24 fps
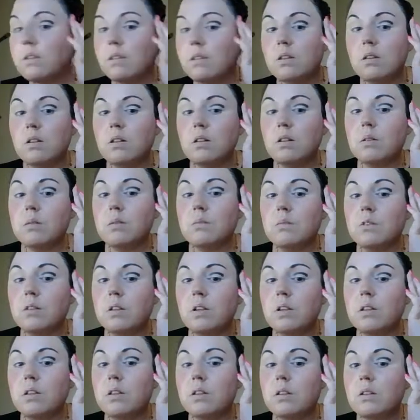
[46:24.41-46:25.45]
see how I'm
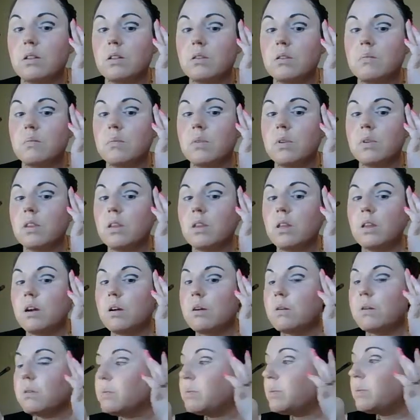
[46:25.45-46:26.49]
trying to make the
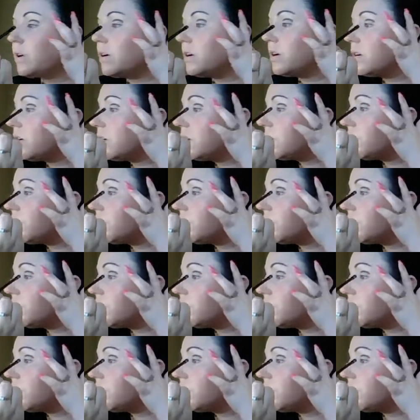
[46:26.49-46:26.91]
outer part